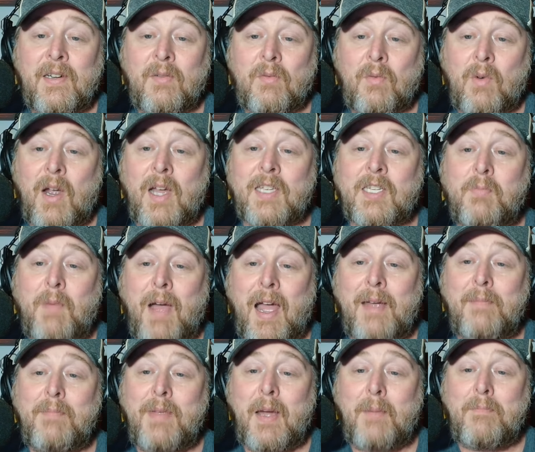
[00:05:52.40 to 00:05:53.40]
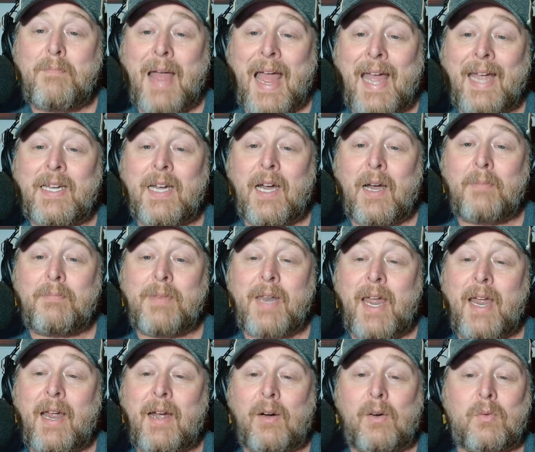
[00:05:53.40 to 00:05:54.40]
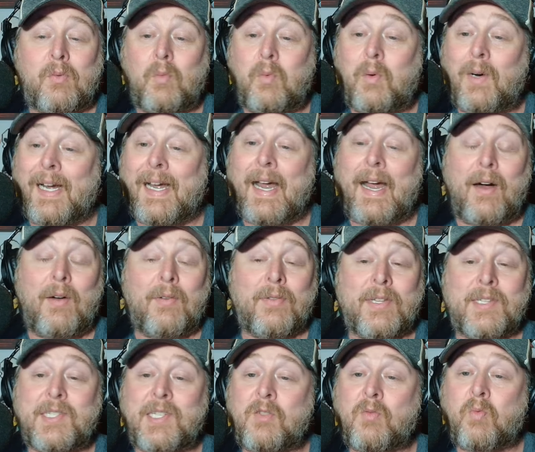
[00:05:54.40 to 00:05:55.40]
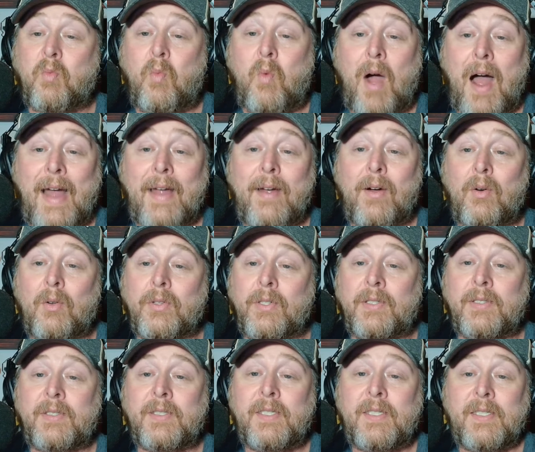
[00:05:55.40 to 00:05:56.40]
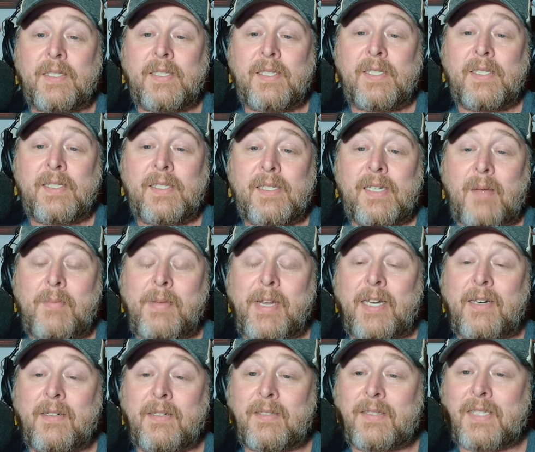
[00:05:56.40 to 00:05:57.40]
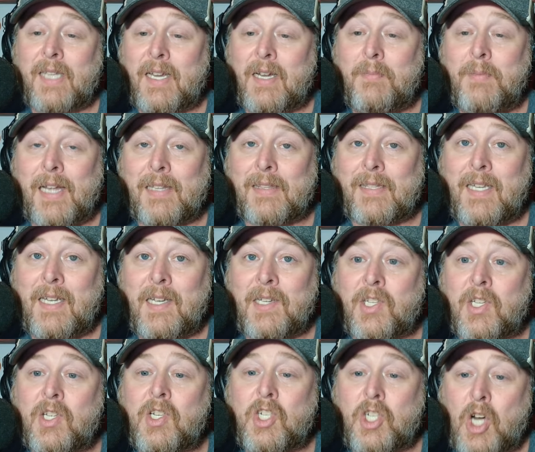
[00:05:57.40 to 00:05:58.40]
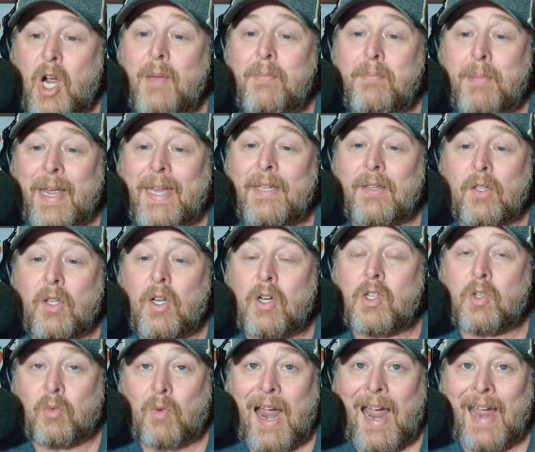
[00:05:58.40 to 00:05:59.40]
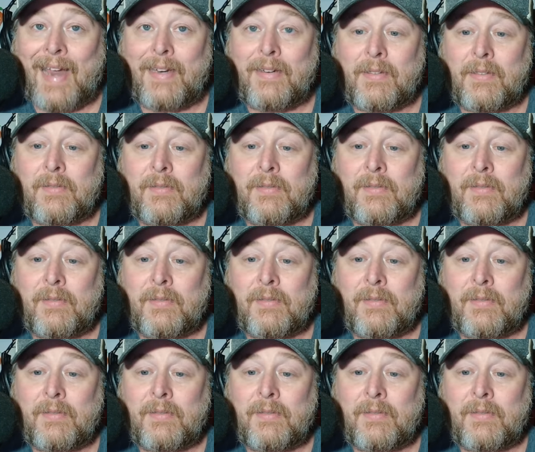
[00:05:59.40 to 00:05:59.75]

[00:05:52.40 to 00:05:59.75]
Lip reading: Russ might be a backup now. Wow, this is wild. I mean, think about this. Sean Payton looks right.